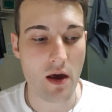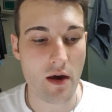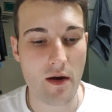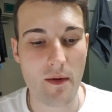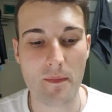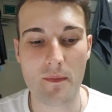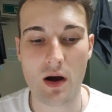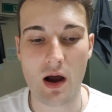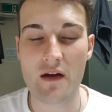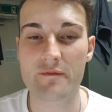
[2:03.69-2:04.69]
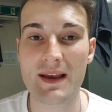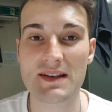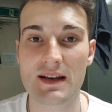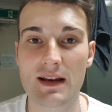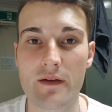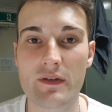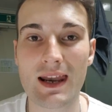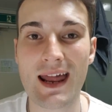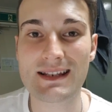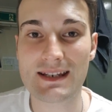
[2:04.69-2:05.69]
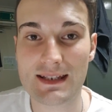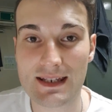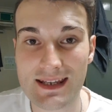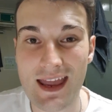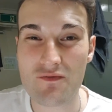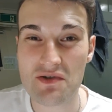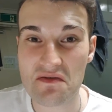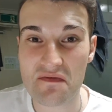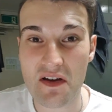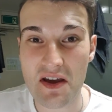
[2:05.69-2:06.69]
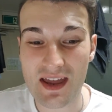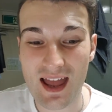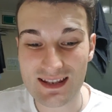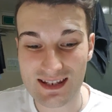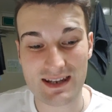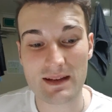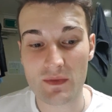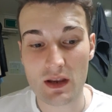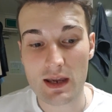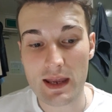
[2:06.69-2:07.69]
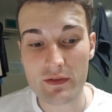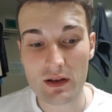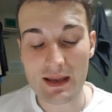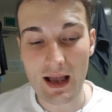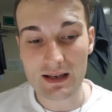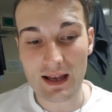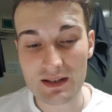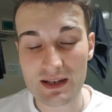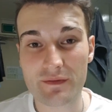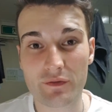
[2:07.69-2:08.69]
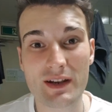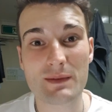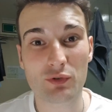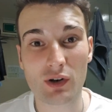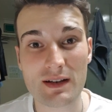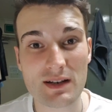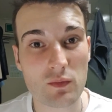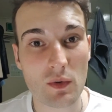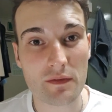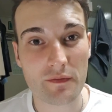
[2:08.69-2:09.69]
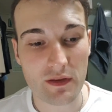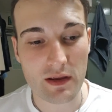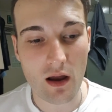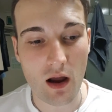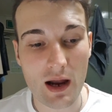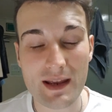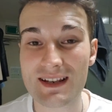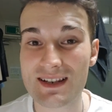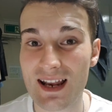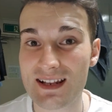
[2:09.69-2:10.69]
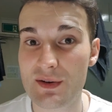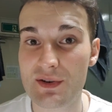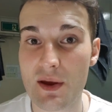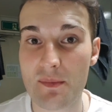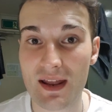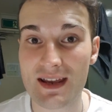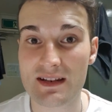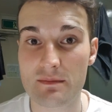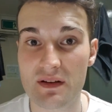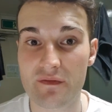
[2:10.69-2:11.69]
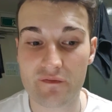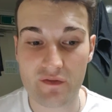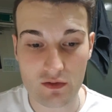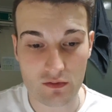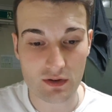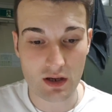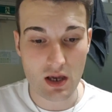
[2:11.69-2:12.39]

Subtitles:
I've elected to get rid of Kante. Kante, for his price, is one of the highest selected players in midfield.